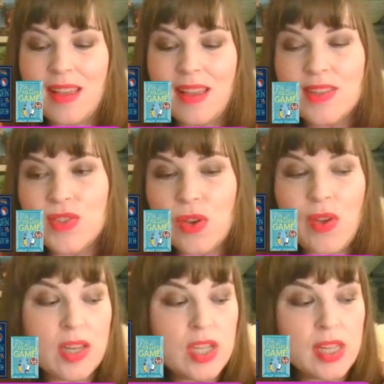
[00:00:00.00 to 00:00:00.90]
So,
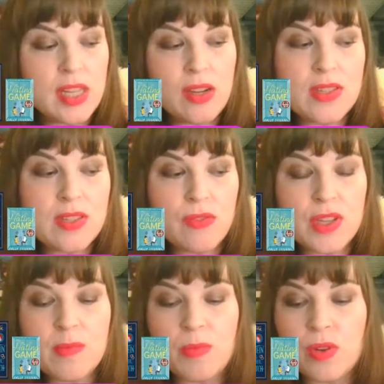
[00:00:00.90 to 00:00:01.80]
Angelika is the first
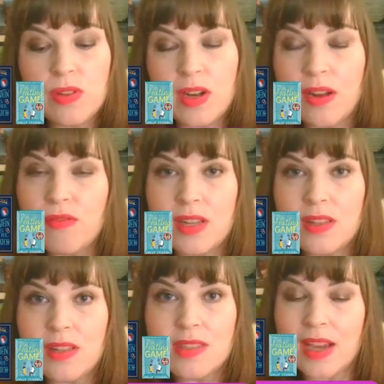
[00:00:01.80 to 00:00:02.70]
book that I've written
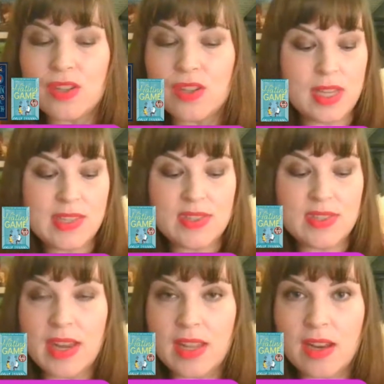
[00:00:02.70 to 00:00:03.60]
that's actually
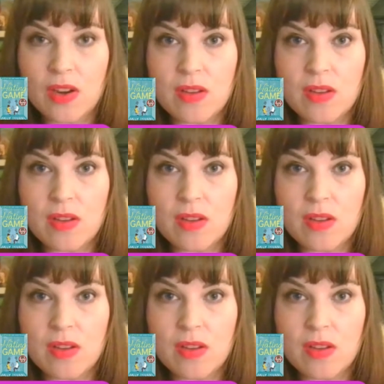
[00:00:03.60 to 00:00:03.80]
set in